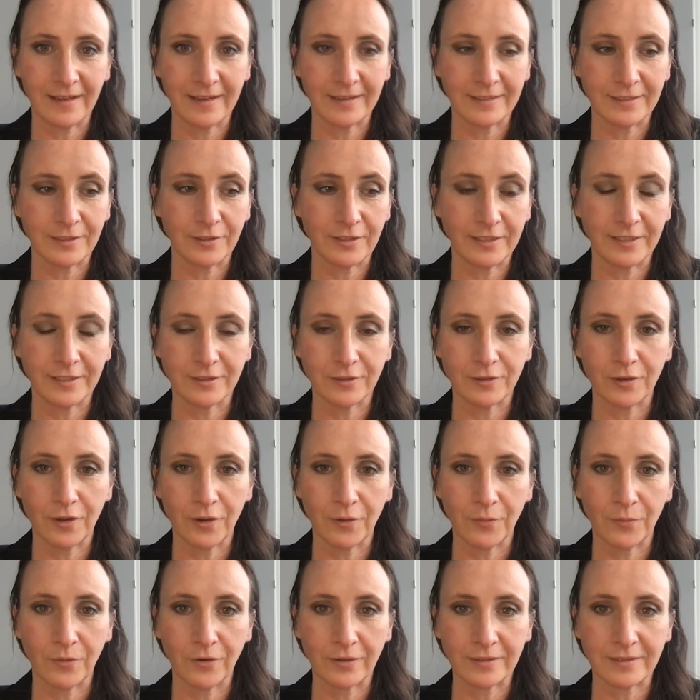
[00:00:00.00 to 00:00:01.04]
and you need to
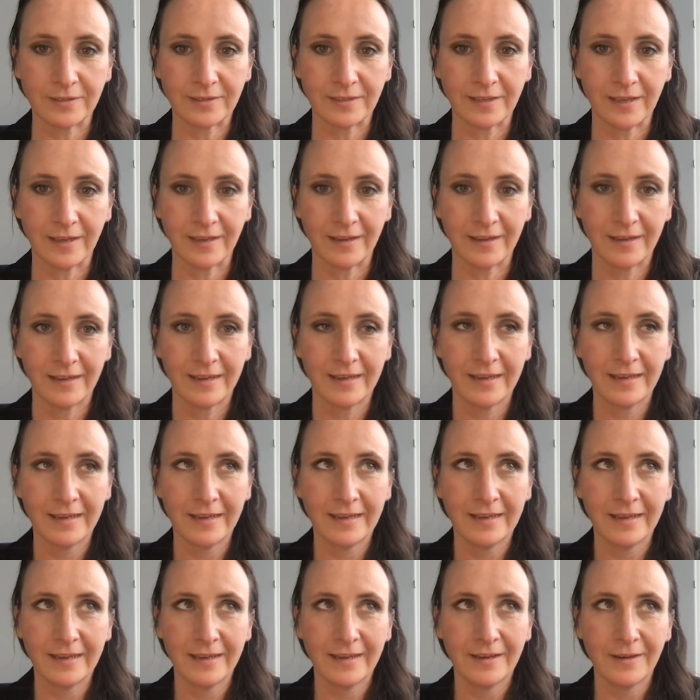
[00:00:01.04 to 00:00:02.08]
know
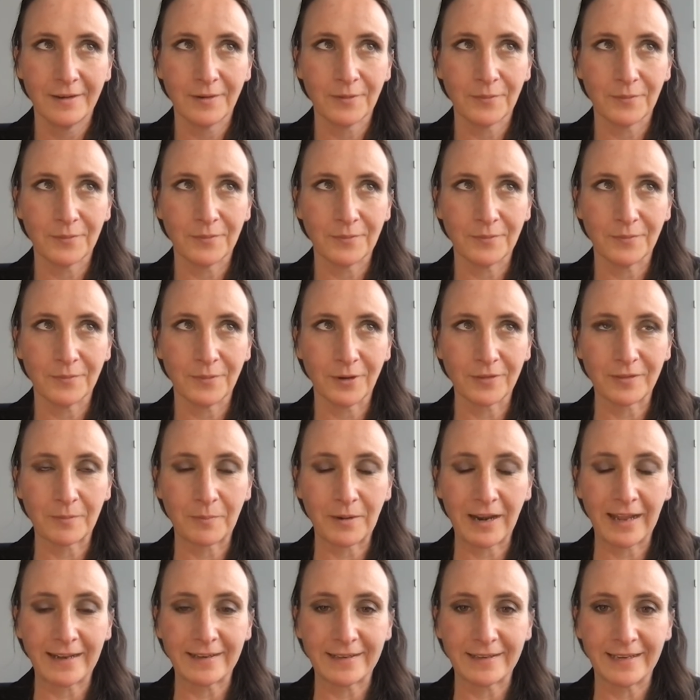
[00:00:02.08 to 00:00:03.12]
what the
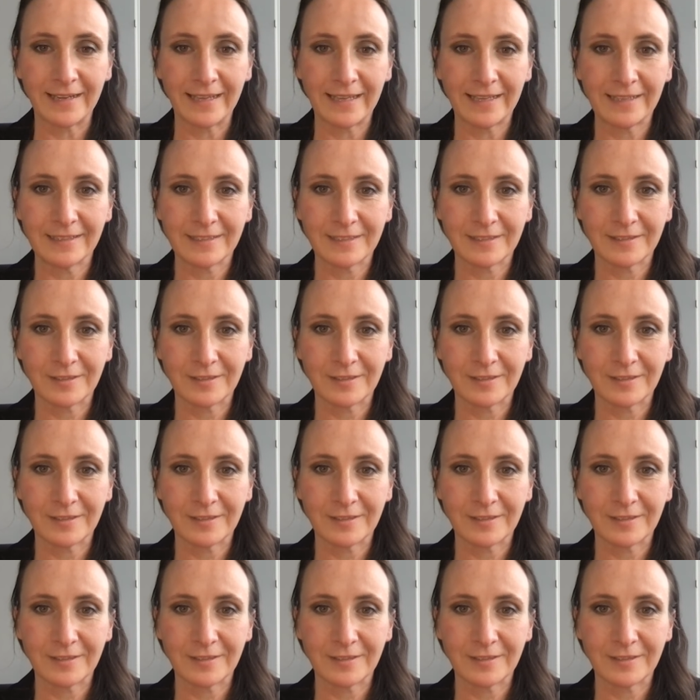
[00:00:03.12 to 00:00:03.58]
plant needs.